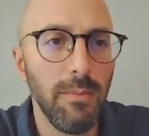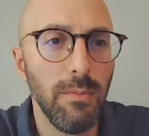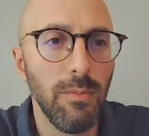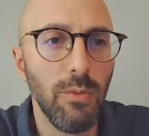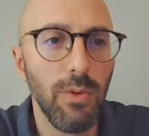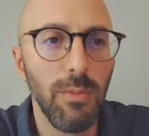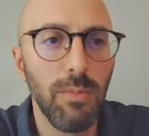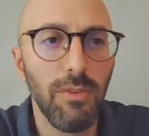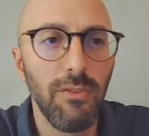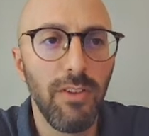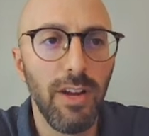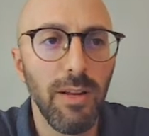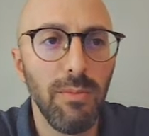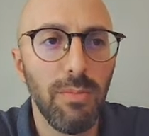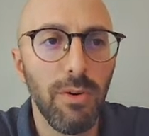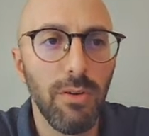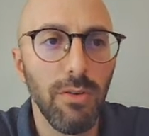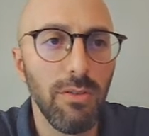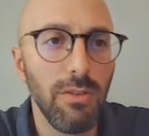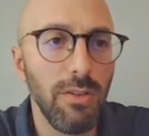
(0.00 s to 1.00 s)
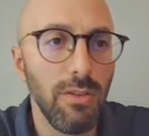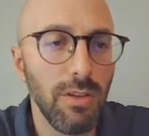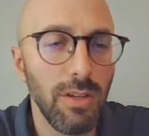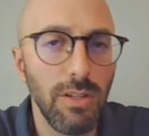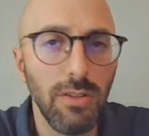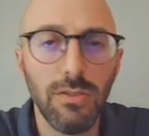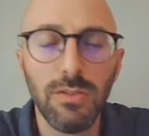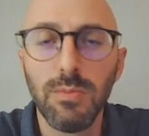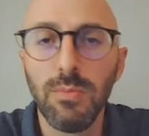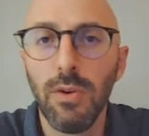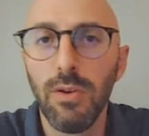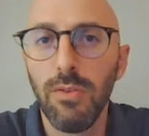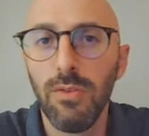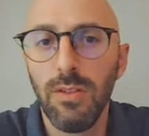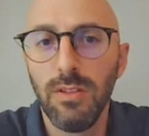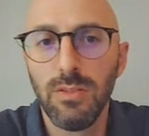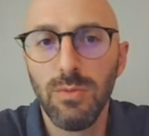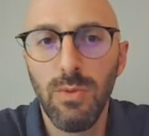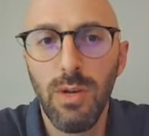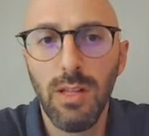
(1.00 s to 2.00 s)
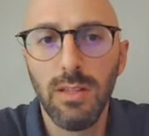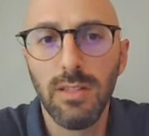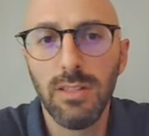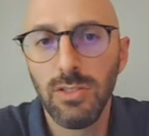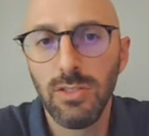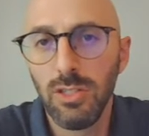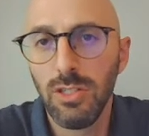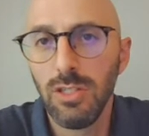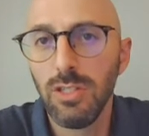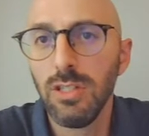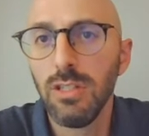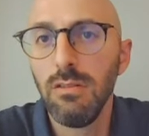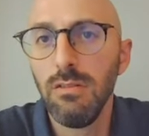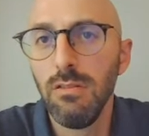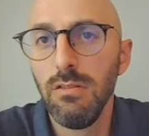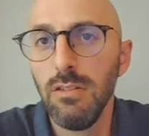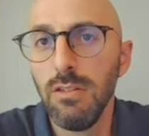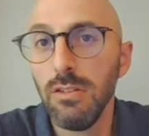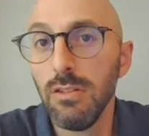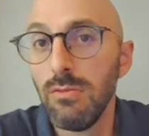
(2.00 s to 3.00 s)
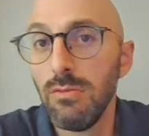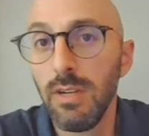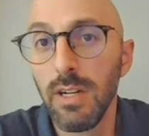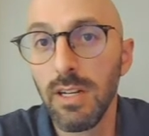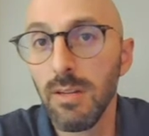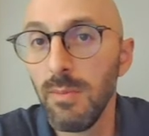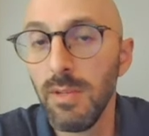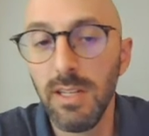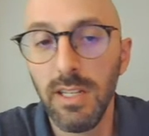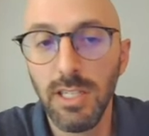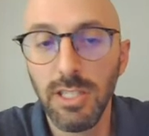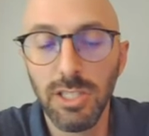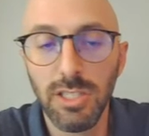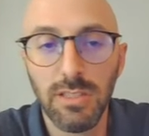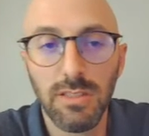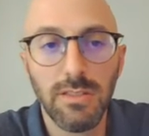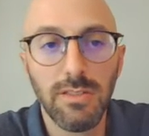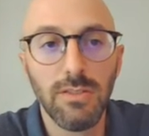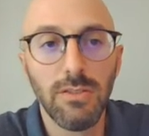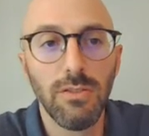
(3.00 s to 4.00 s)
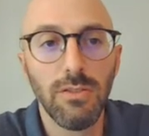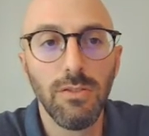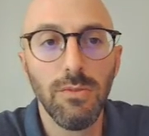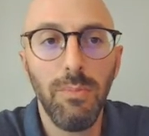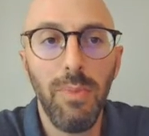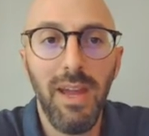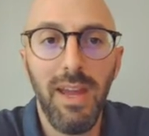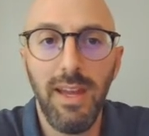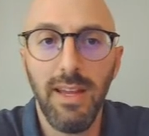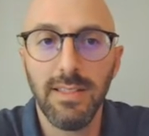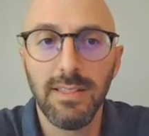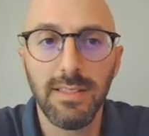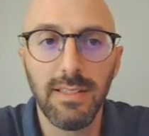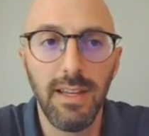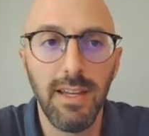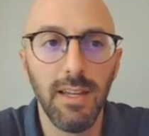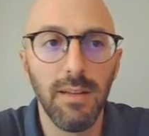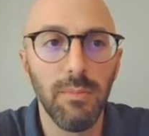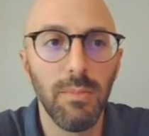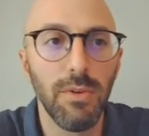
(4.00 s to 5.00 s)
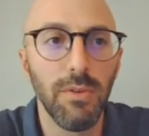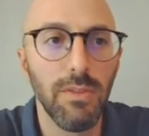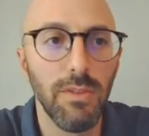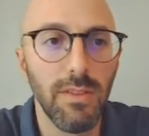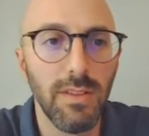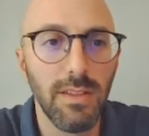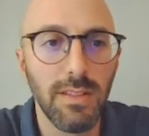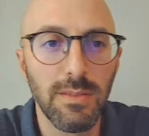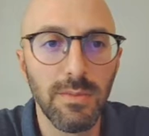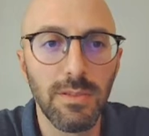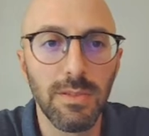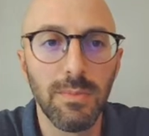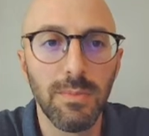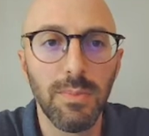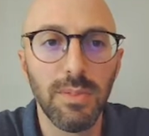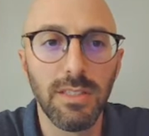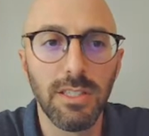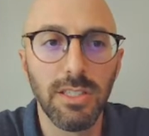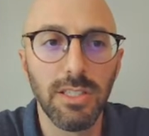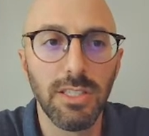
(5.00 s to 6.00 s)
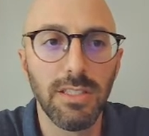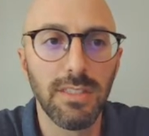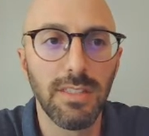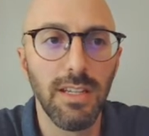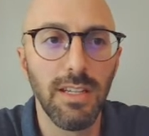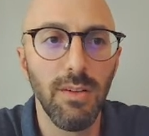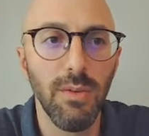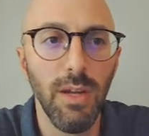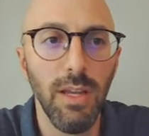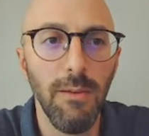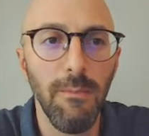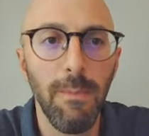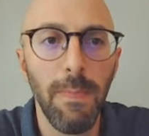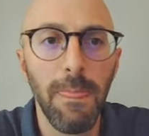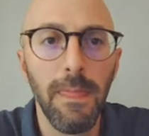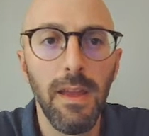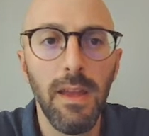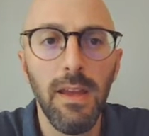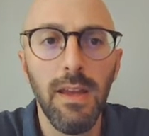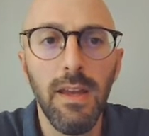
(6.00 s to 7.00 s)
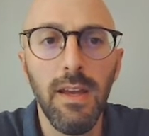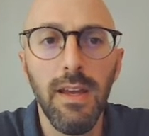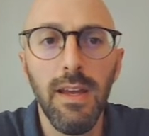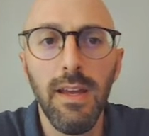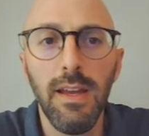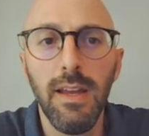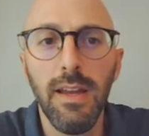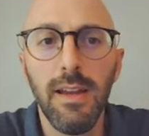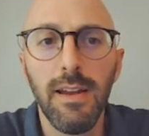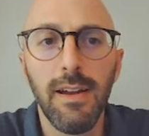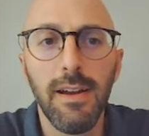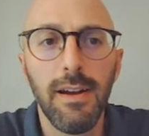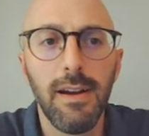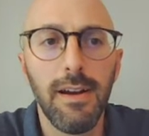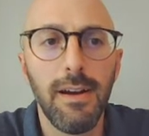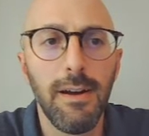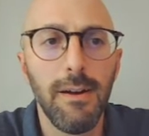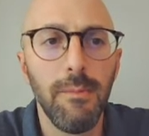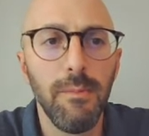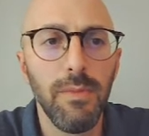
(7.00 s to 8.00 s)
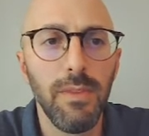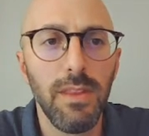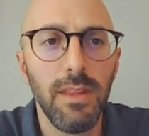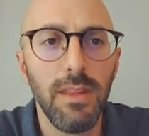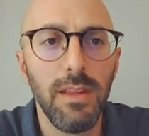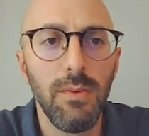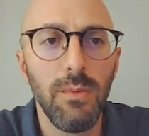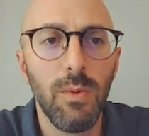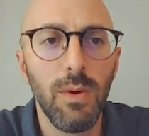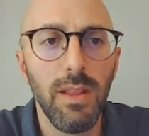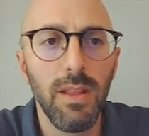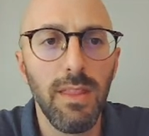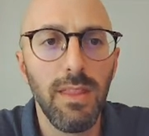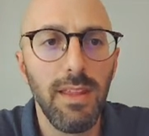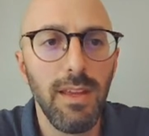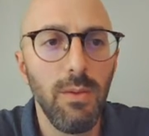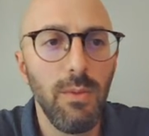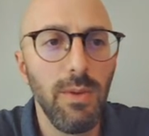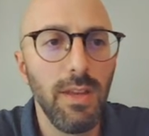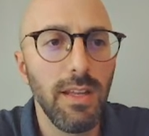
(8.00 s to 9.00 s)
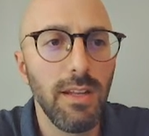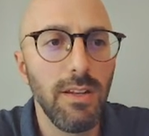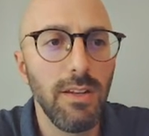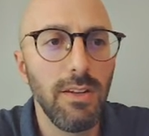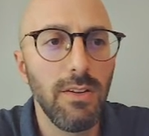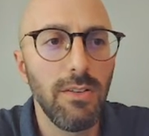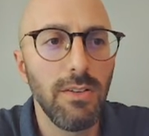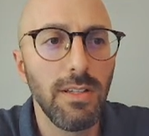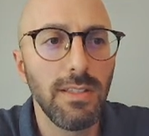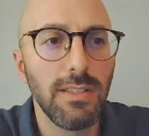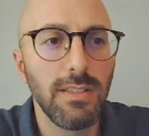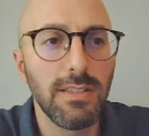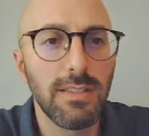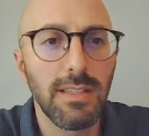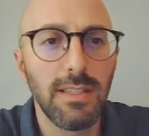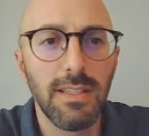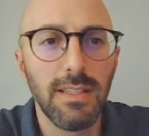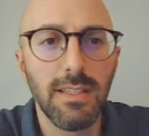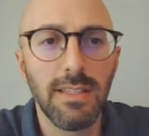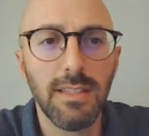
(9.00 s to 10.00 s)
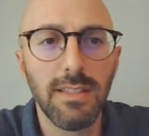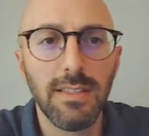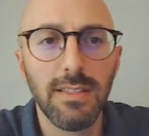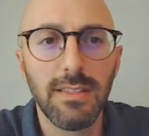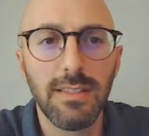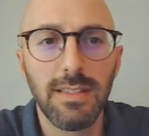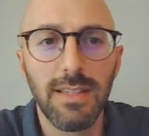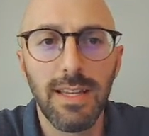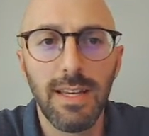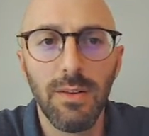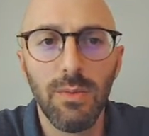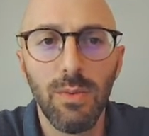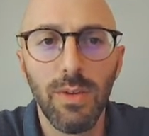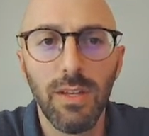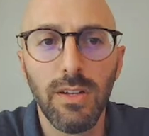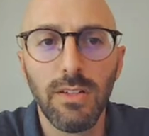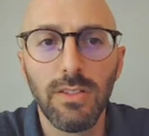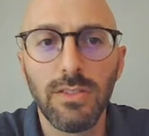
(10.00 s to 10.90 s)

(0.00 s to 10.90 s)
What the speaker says: We provide both. You can use both as well. It's a good recommendation to pass at both of these positions anyway. The one thing we can notice is that we